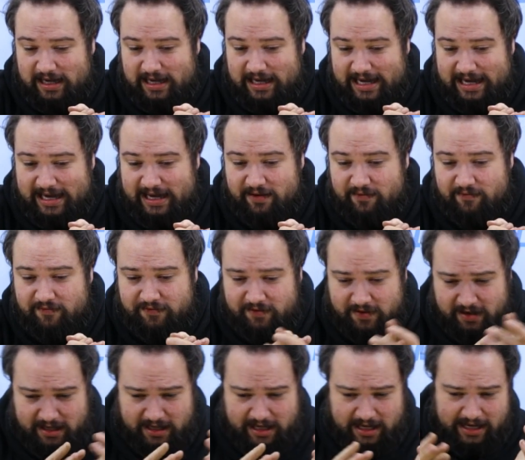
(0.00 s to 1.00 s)
have
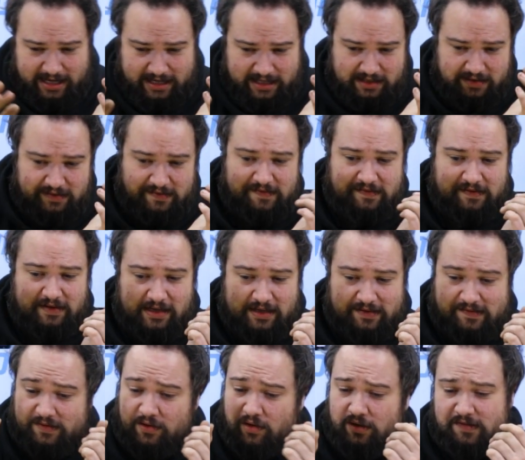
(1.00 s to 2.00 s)

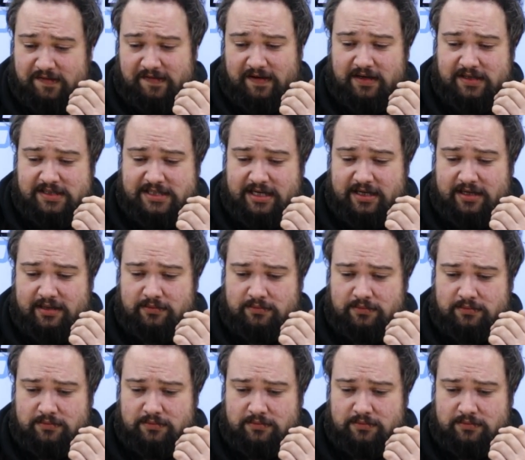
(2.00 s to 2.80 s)
it's not a center